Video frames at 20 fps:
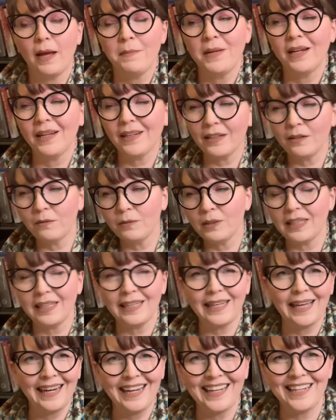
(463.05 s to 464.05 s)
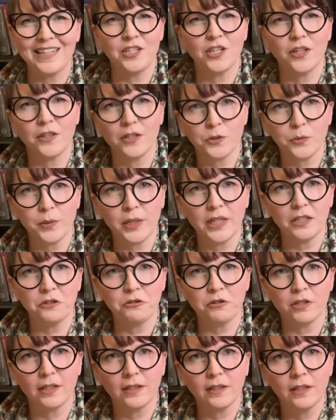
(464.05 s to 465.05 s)
not going to really get into the Sri
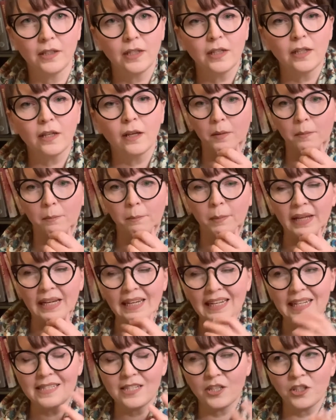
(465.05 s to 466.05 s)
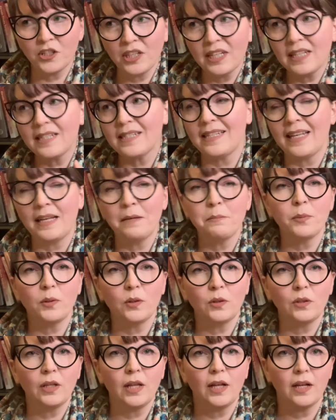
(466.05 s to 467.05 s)
Yantra, but it's a good
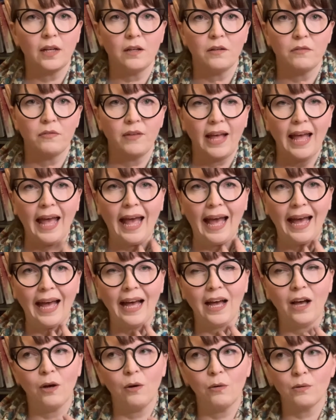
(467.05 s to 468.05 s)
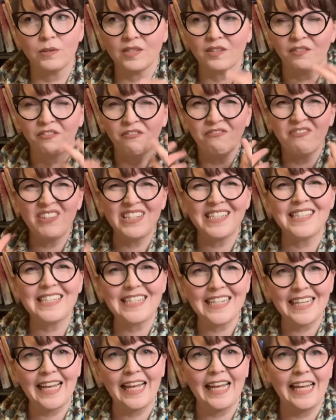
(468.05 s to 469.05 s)
example of how
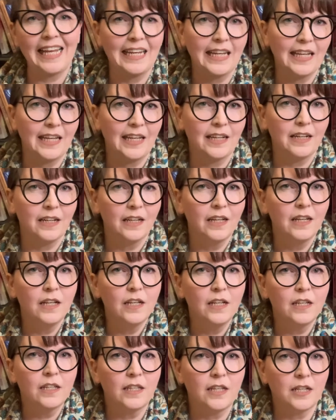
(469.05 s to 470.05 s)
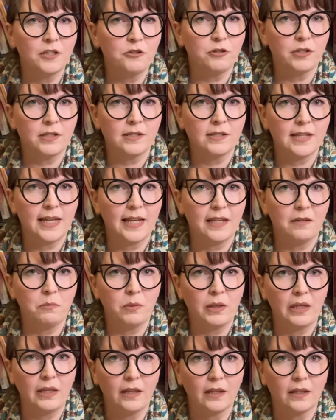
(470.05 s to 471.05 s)
sophisticated yantras can
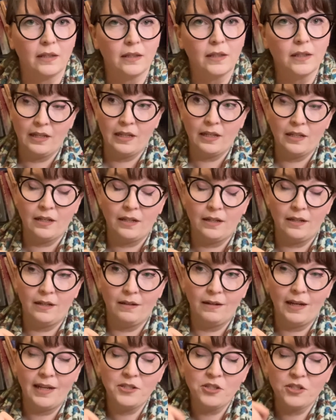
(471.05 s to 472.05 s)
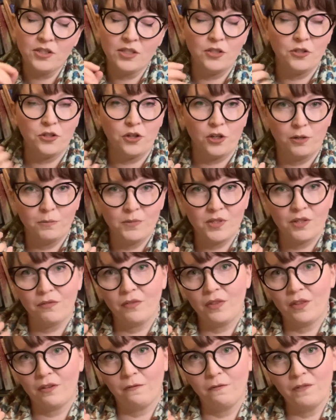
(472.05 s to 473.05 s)
be, not just in terms
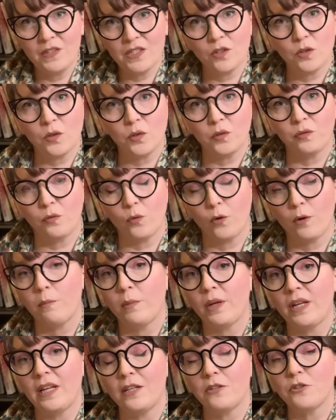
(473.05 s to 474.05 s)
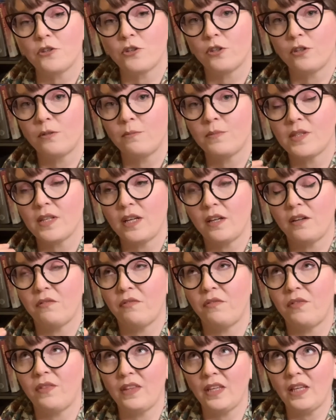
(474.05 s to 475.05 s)
of the physical form, but in terms
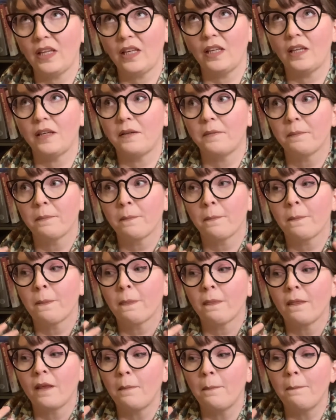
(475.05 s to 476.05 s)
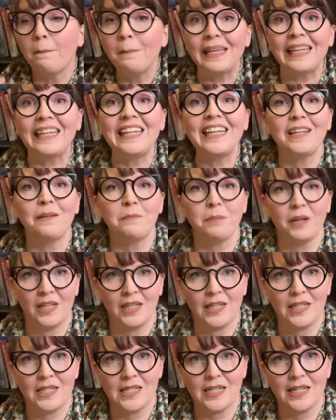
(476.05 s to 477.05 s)
of the meaning
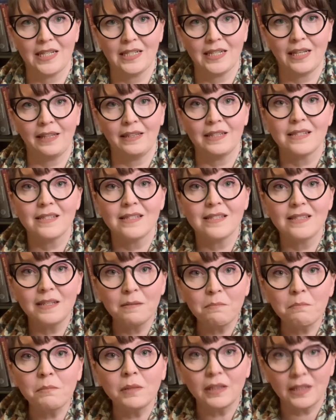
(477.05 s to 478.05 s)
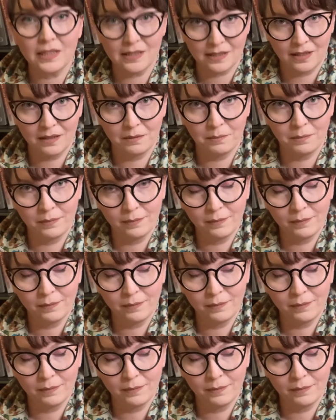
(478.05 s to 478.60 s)
behind it and the symbolism.